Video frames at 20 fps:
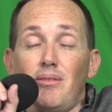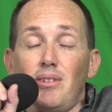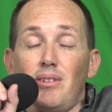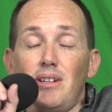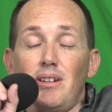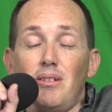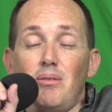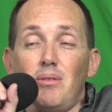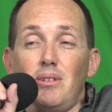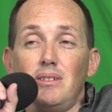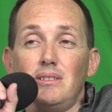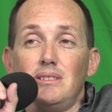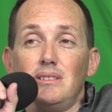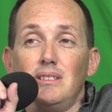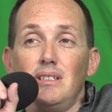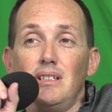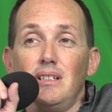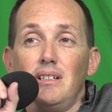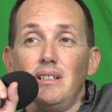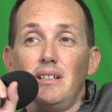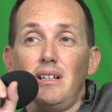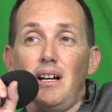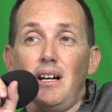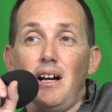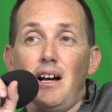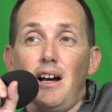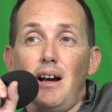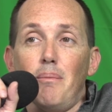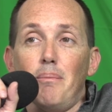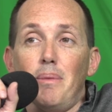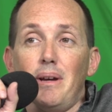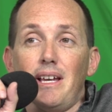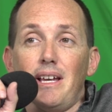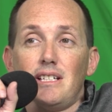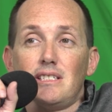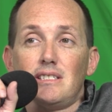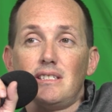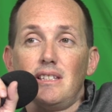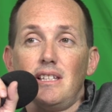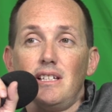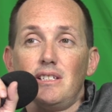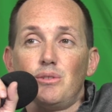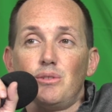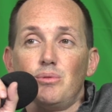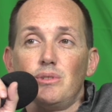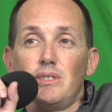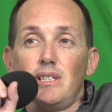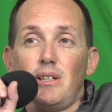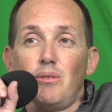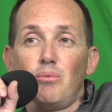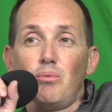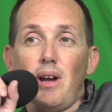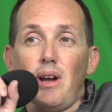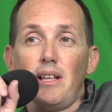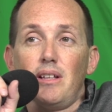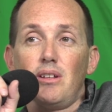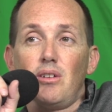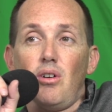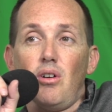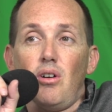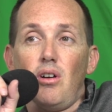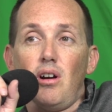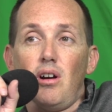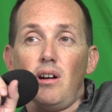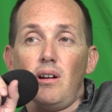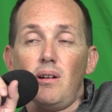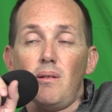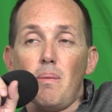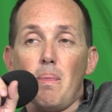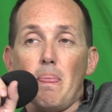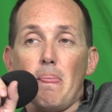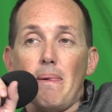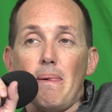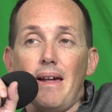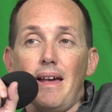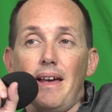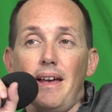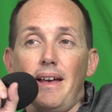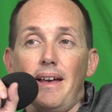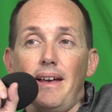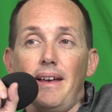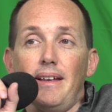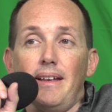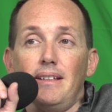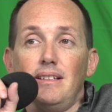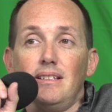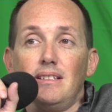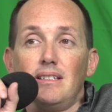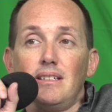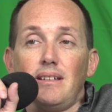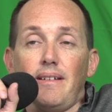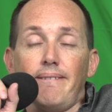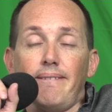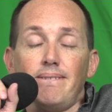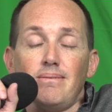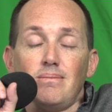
whatever year it was. But yes, this was a red car, and